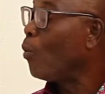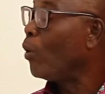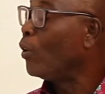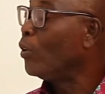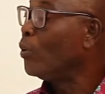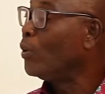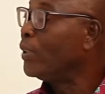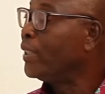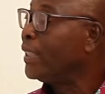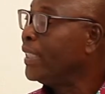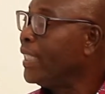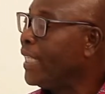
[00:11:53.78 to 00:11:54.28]

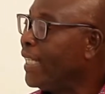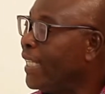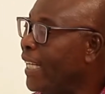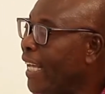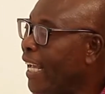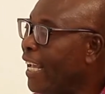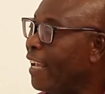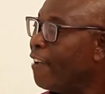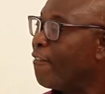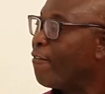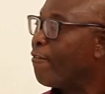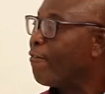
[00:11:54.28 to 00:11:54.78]
see the
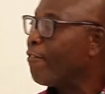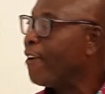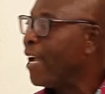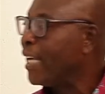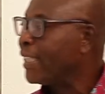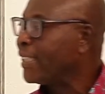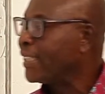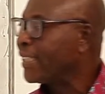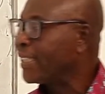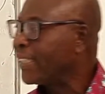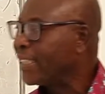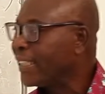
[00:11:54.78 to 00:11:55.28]

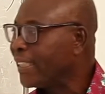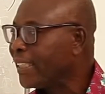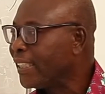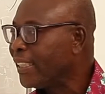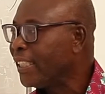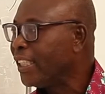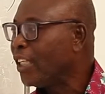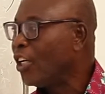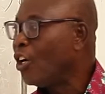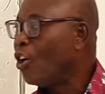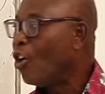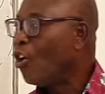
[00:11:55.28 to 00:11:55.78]
effects
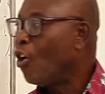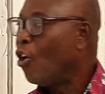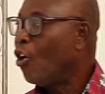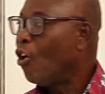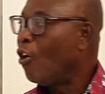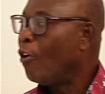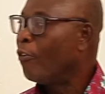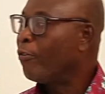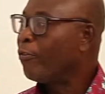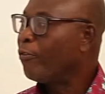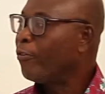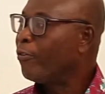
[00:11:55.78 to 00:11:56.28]
of
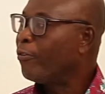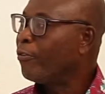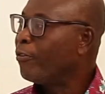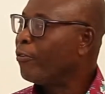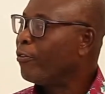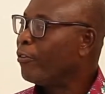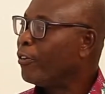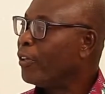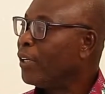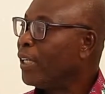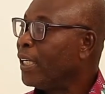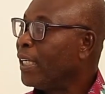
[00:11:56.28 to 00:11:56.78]

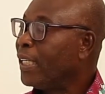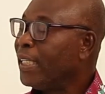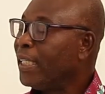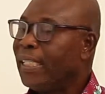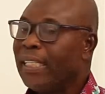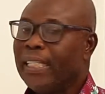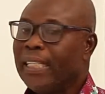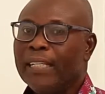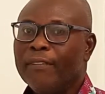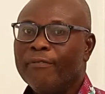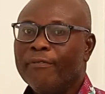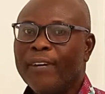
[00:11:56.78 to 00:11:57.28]

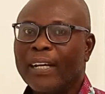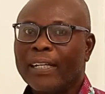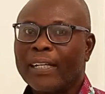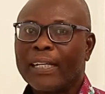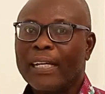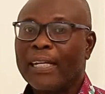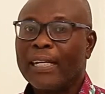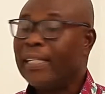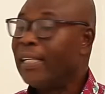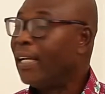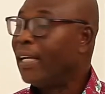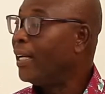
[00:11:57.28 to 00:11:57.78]
the
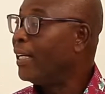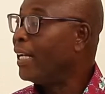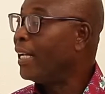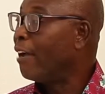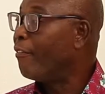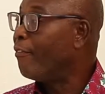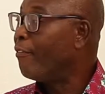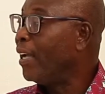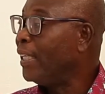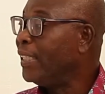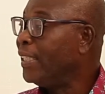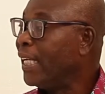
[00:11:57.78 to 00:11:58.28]

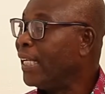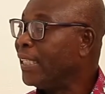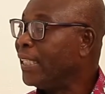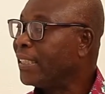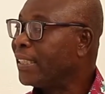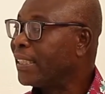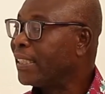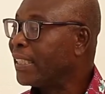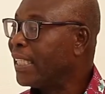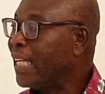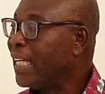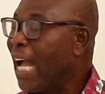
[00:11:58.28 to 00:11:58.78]

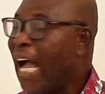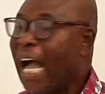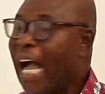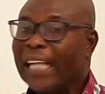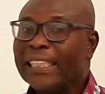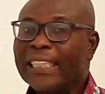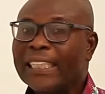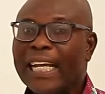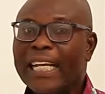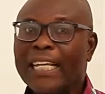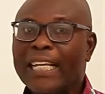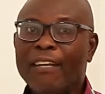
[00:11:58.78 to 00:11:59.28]
divergence at
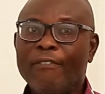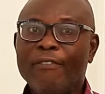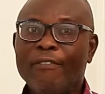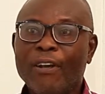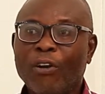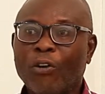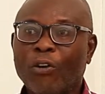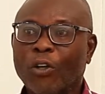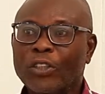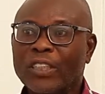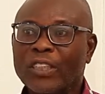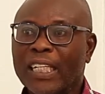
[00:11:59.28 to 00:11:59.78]
a given
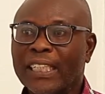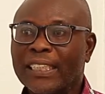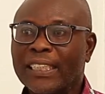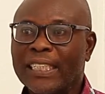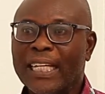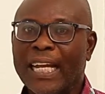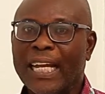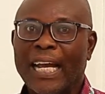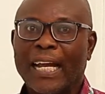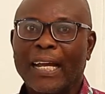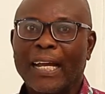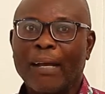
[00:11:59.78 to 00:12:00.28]
cross-sectional